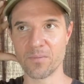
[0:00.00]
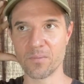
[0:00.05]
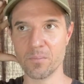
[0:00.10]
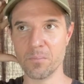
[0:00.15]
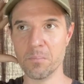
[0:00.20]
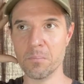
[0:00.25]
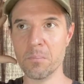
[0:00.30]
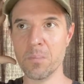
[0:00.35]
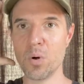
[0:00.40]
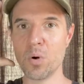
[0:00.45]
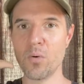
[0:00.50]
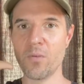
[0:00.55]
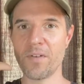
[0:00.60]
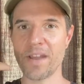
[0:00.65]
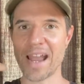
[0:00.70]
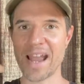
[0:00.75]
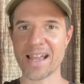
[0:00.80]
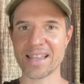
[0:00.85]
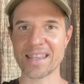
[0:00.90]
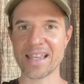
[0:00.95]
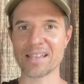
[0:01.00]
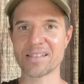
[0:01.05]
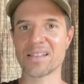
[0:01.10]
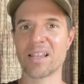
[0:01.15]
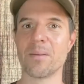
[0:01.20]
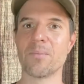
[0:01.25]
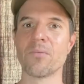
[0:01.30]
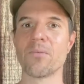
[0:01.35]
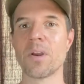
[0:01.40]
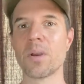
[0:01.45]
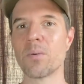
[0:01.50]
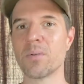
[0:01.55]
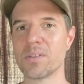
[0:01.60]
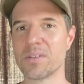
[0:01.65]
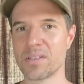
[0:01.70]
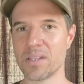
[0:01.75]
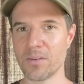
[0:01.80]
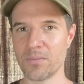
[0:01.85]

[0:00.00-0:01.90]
move at that same frequency,